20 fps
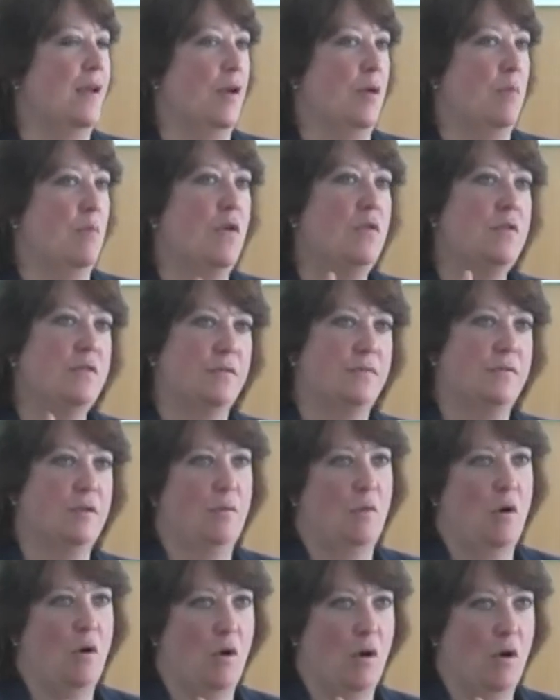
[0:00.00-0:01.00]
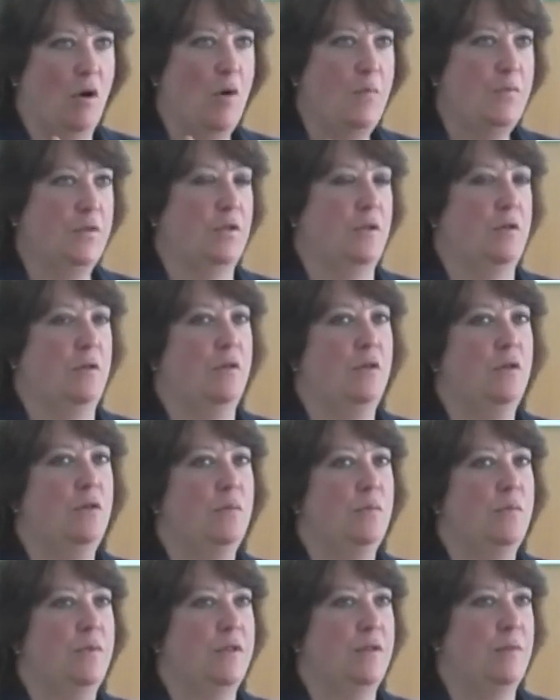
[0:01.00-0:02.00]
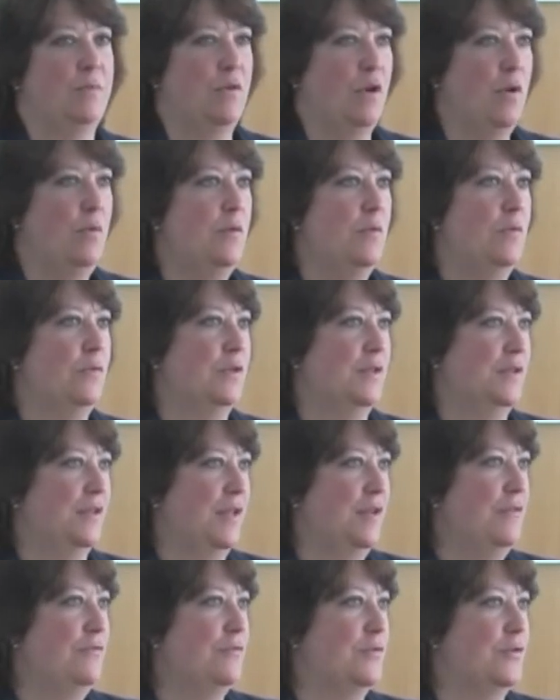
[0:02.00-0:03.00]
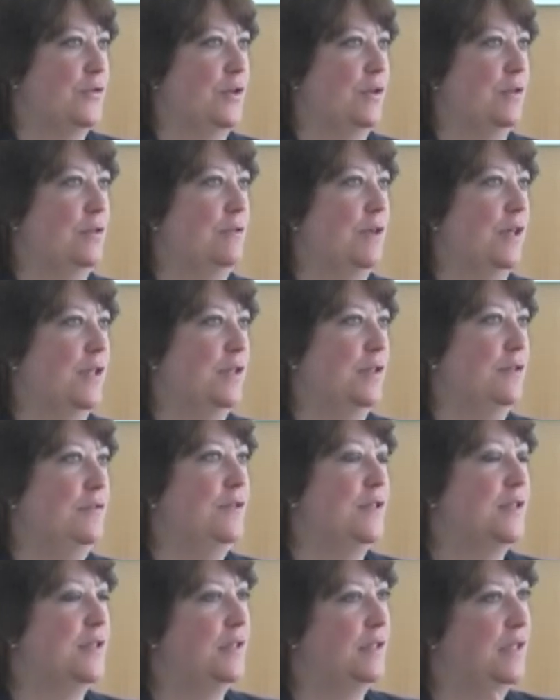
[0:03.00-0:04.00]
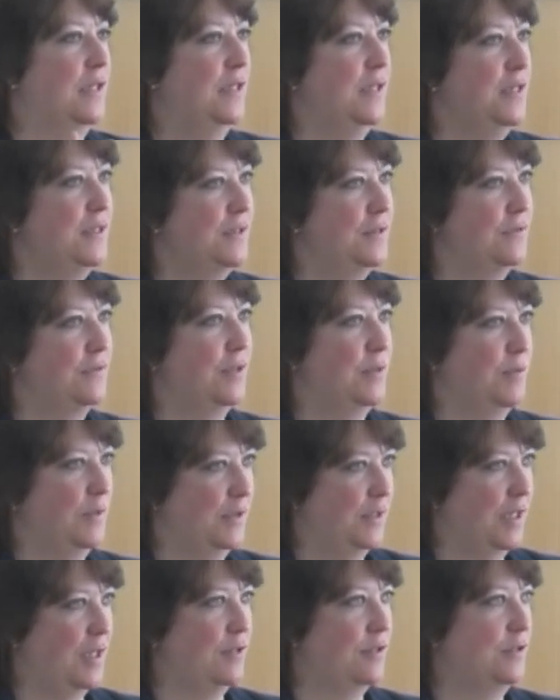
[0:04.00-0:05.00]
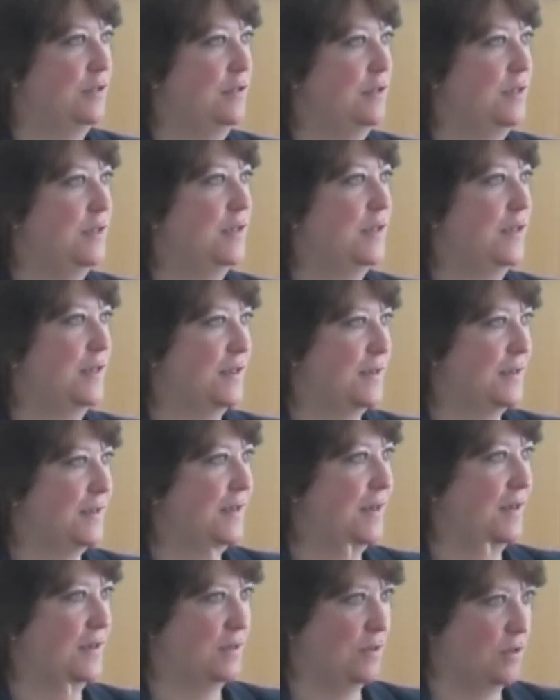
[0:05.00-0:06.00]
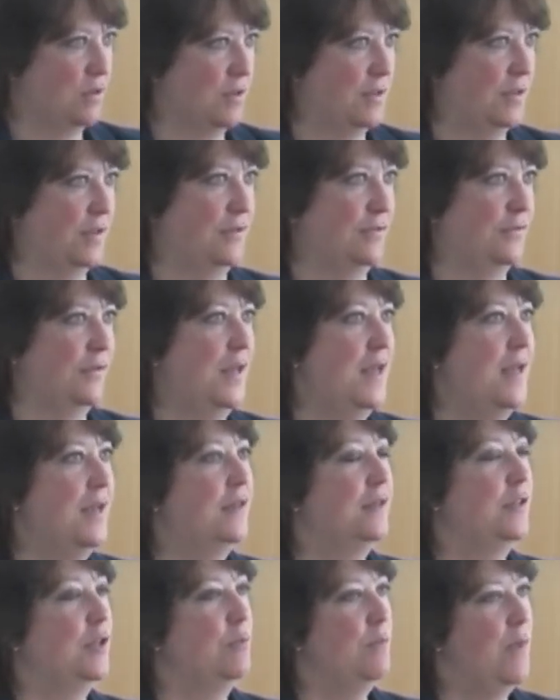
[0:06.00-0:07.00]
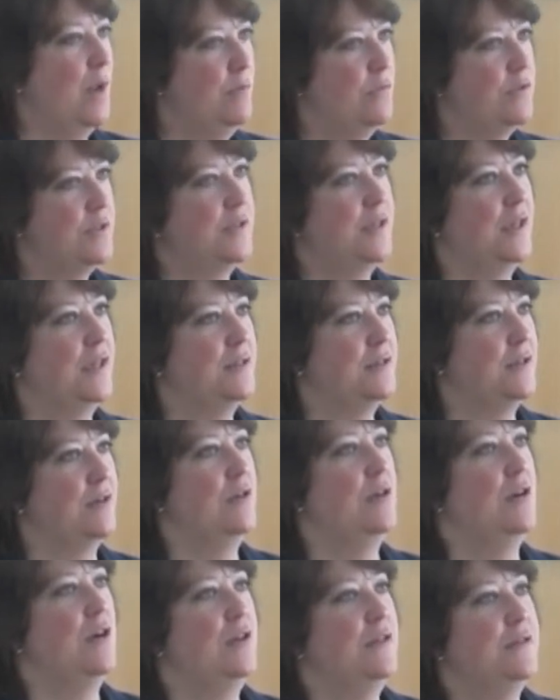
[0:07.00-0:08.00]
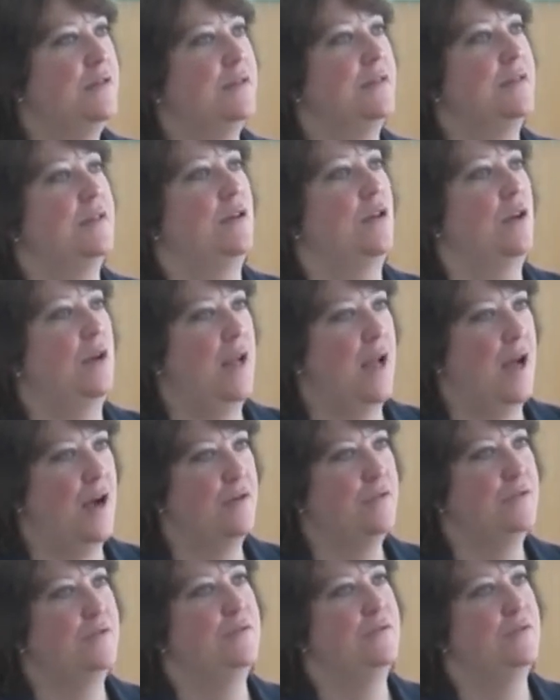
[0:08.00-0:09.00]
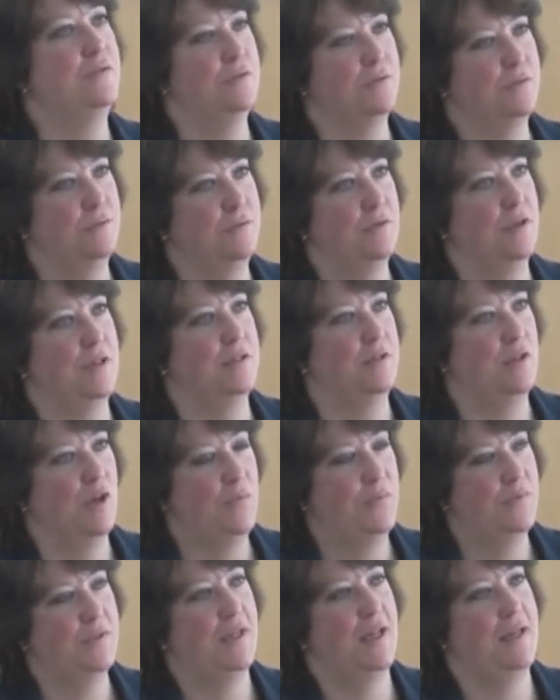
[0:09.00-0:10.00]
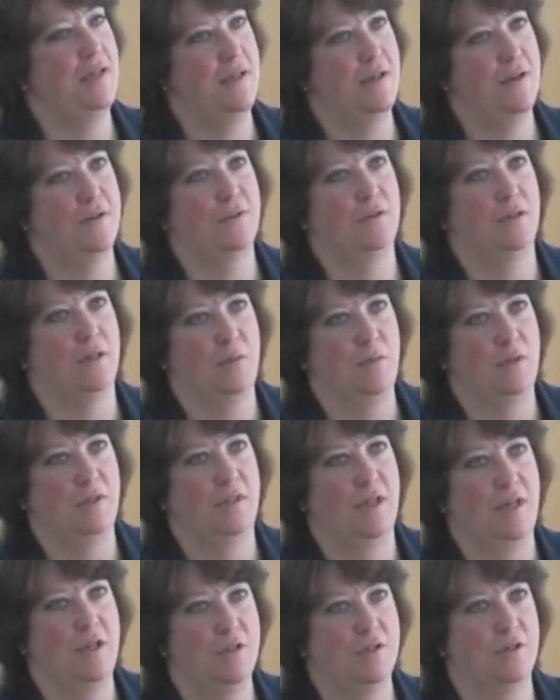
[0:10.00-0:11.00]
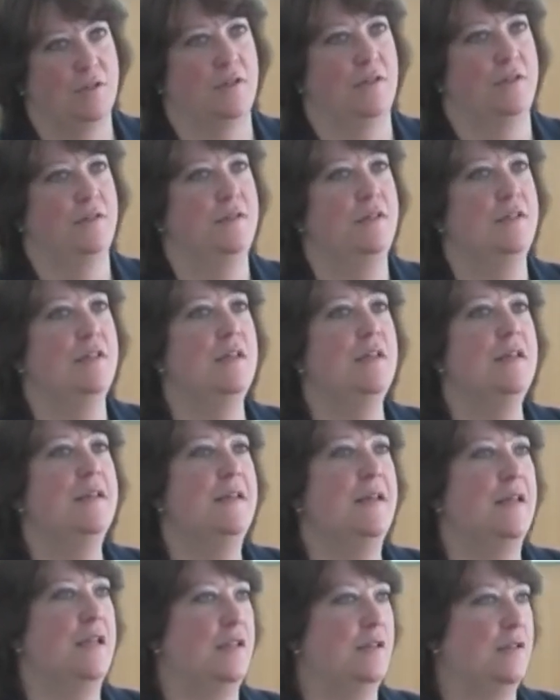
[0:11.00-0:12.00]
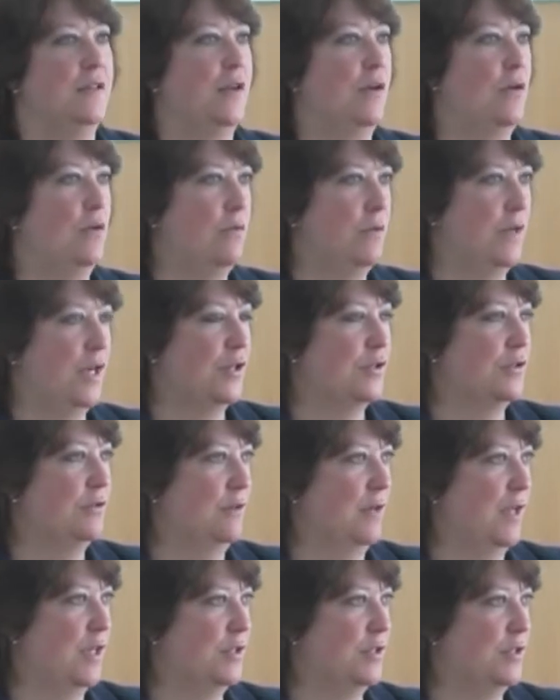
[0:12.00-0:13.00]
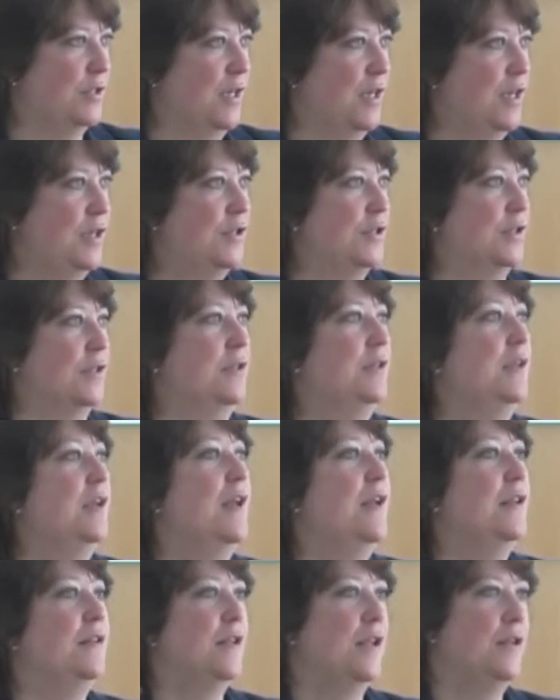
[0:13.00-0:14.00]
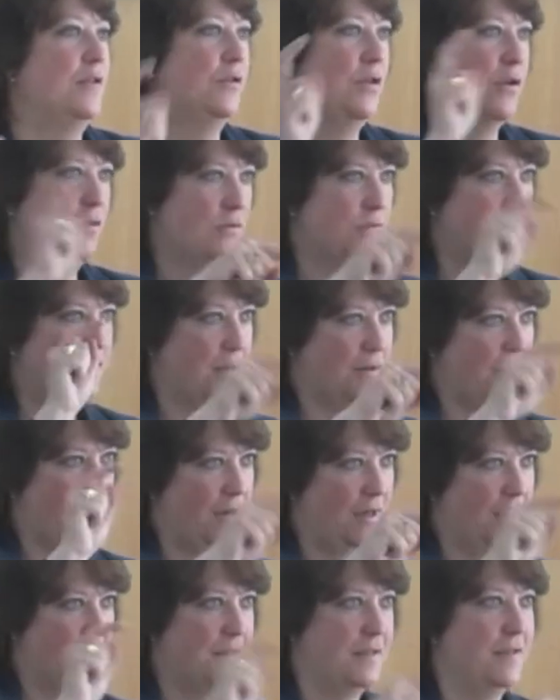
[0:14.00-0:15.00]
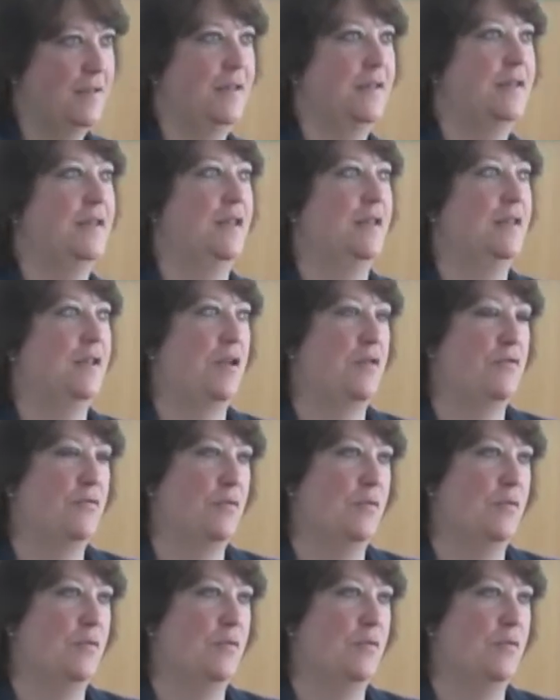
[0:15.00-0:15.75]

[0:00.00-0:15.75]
Most of them are optional, but the problem with the InfoSoc directive is that the list of limitations is exhaustive, that member states are not allowed to adopt any other limitation in their own national legislation than those that are listed in the